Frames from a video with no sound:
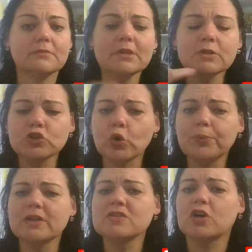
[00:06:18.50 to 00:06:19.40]

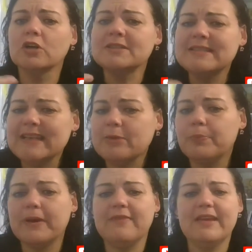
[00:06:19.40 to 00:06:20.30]
Scorpions are
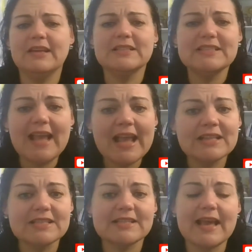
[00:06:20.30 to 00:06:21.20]
deep and they're
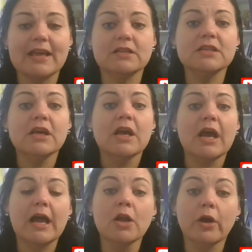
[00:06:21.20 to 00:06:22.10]
intense, and
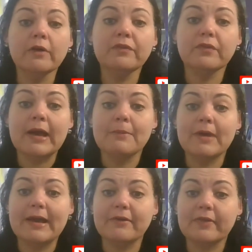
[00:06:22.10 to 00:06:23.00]
a lot of
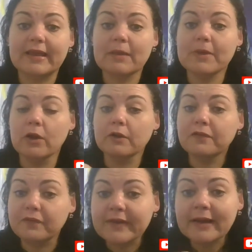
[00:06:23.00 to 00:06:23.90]
there can be a lot of
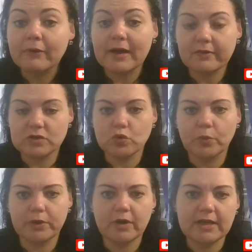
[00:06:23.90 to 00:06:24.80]
fear around the
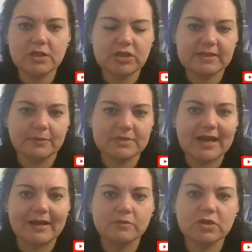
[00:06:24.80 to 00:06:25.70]
Scorpio energy
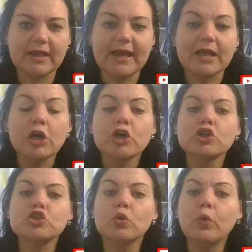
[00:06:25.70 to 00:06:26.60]
sometimes. Okay,
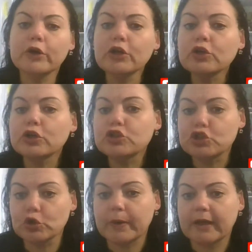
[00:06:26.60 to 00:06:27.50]
so what are you not
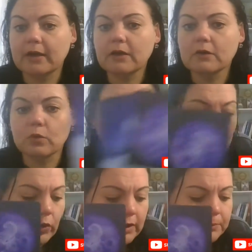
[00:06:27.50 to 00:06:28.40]
doing?
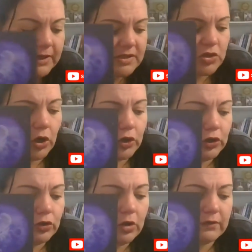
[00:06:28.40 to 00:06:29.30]
What bliss are
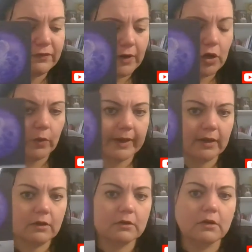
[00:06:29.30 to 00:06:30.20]
you not
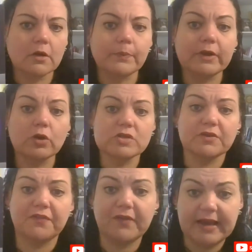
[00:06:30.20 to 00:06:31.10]
following because
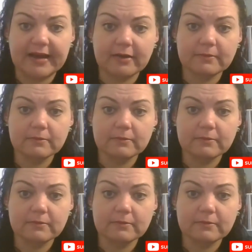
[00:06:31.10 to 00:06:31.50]
of fear?